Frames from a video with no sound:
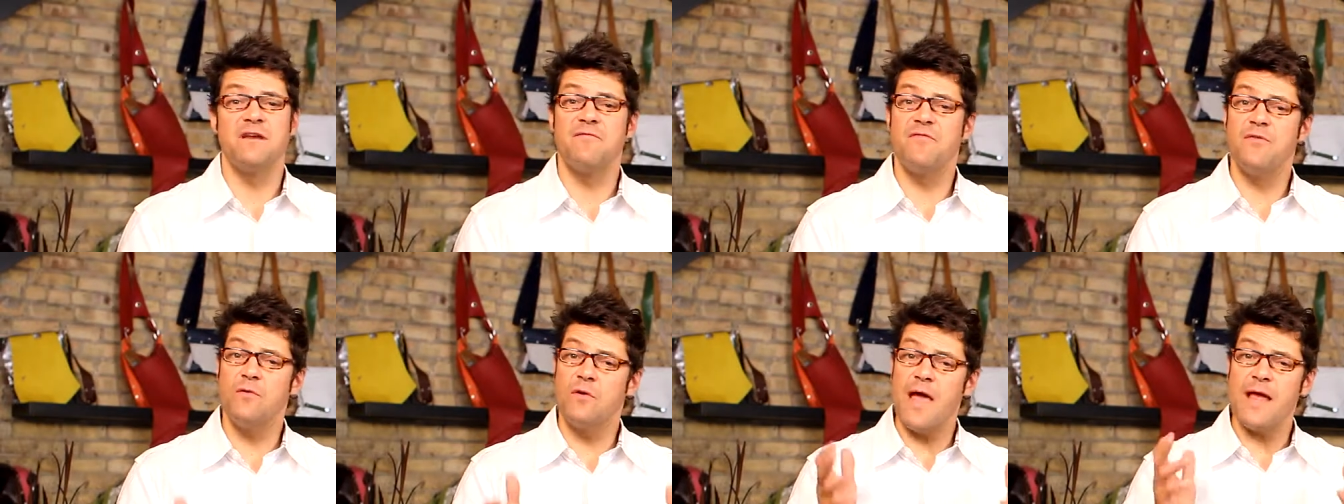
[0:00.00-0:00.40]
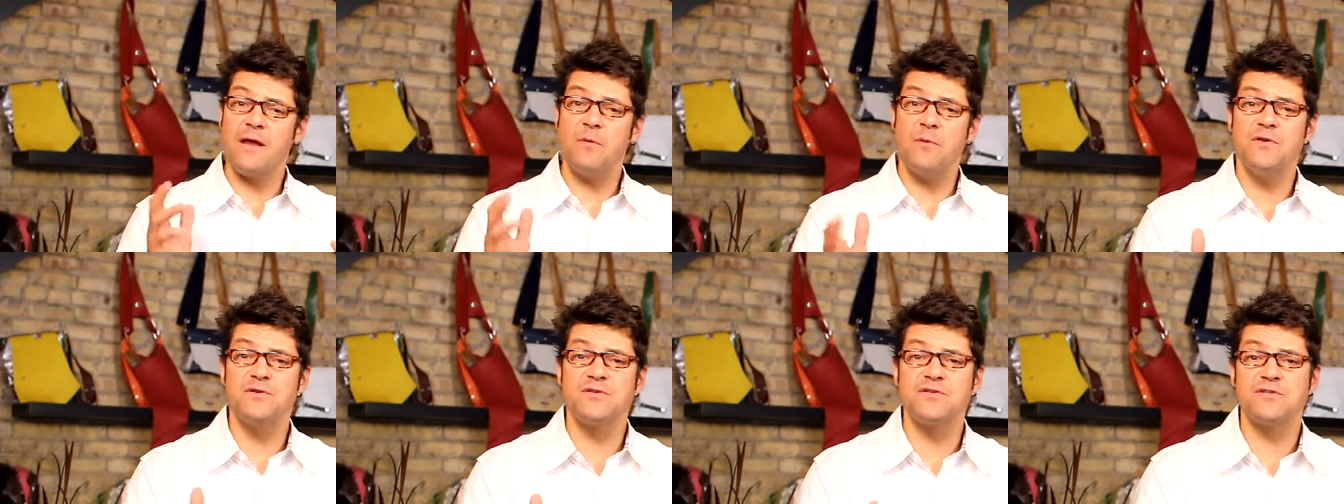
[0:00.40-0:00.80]
If you
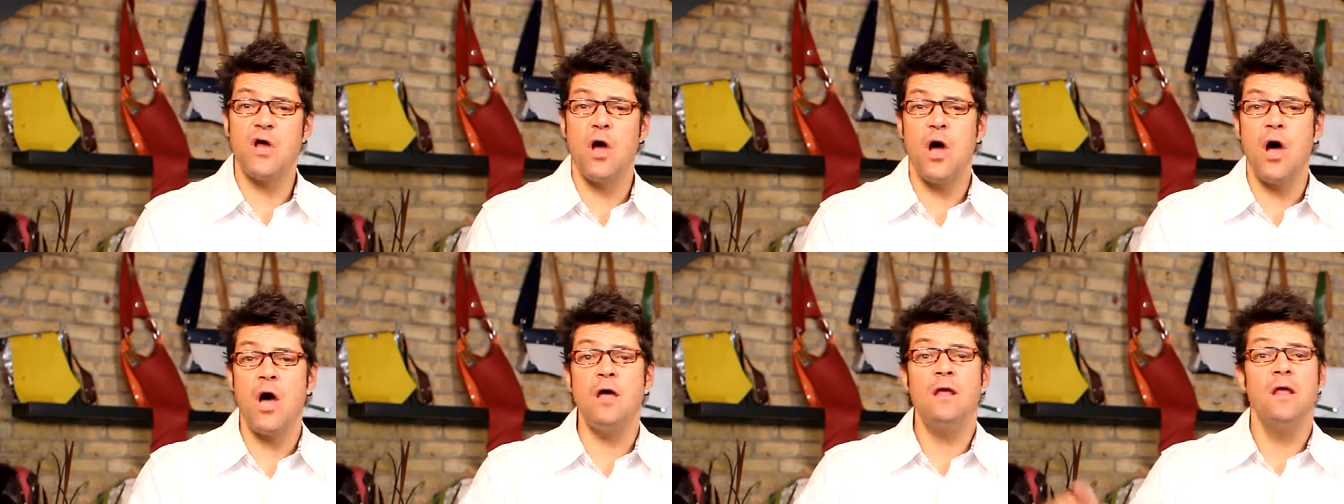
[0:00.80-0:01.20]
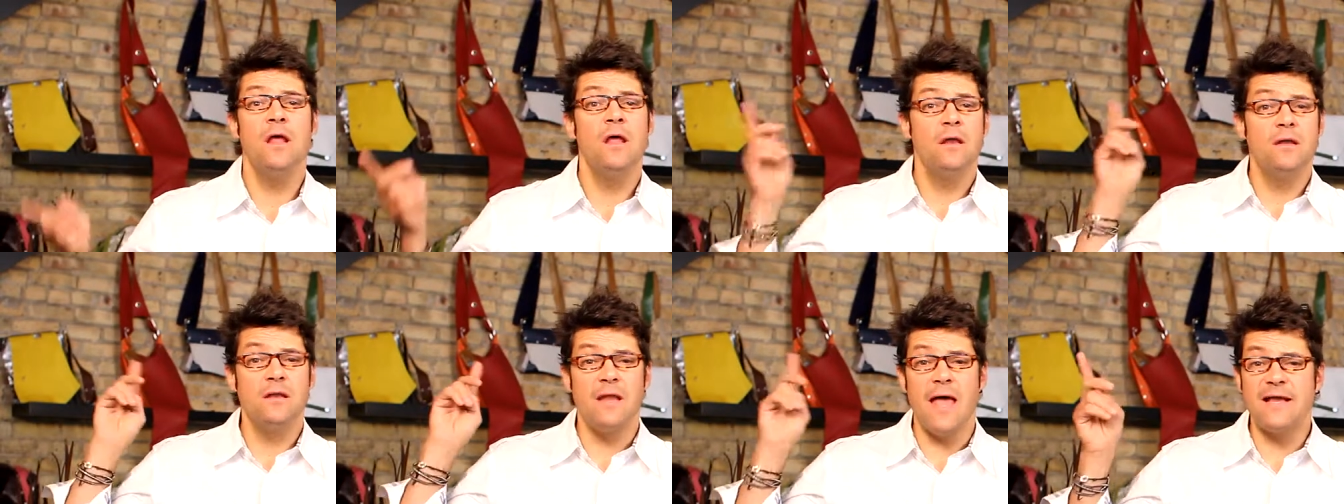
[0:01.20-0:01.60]
like what you
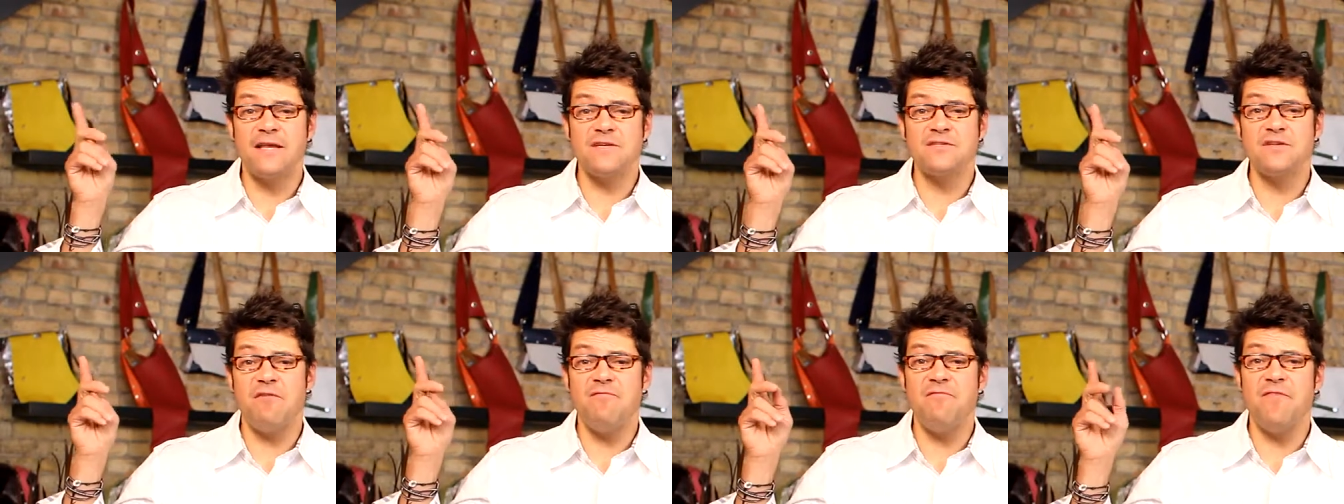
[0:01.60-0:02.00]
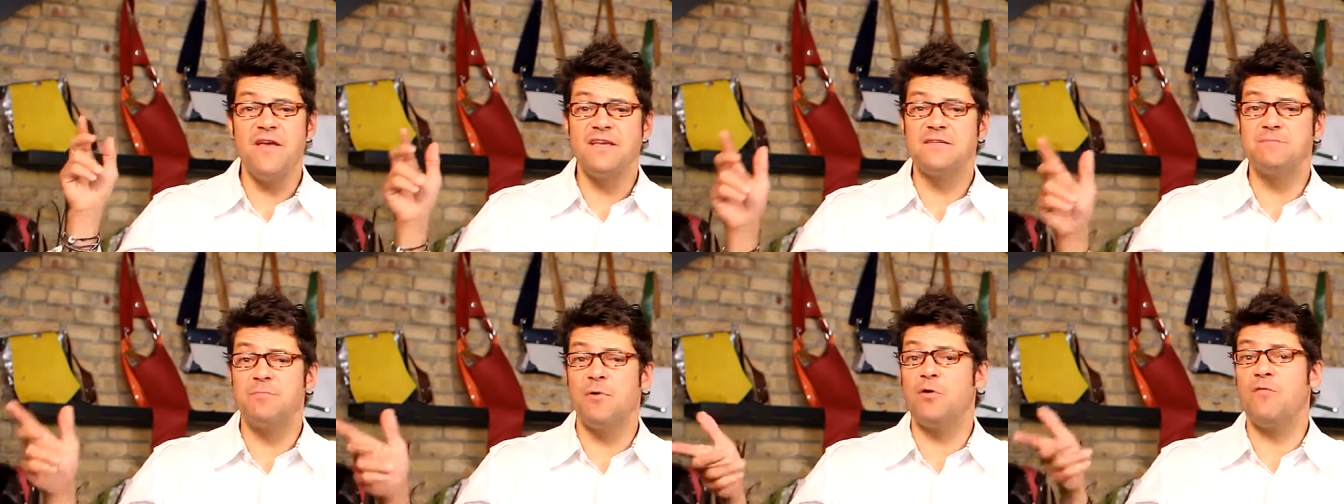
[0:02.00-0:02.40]
saw, like us on
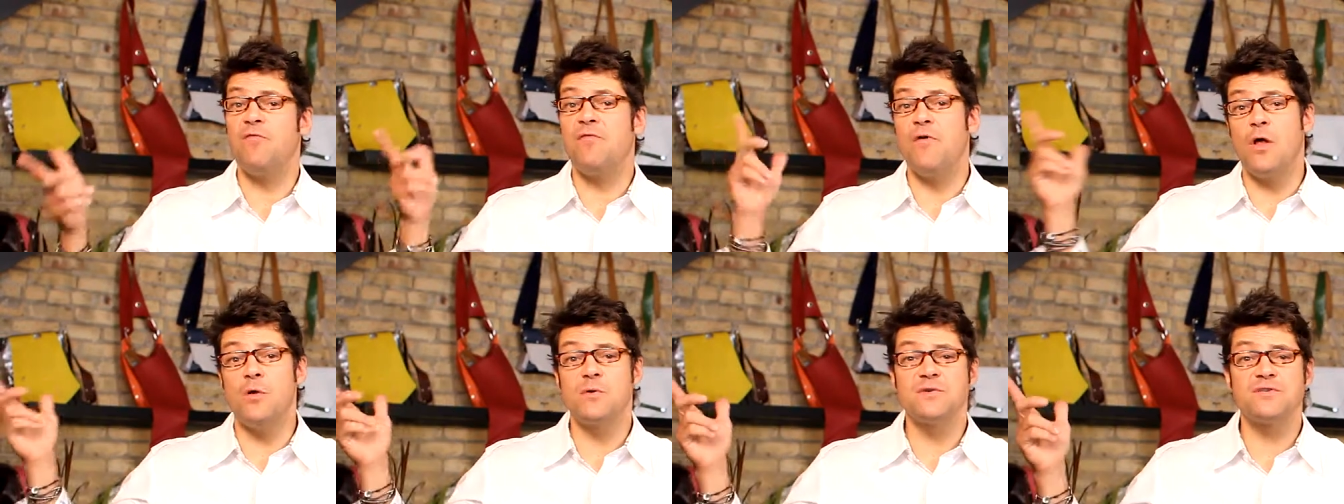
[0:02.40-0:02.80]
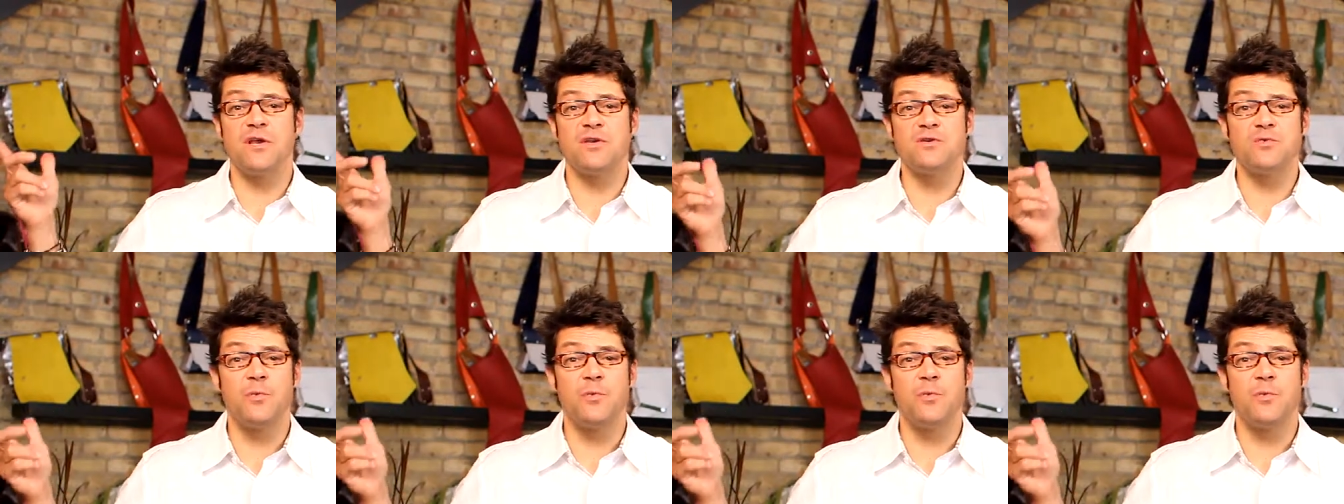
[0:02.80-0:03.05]
Facebook, follow us on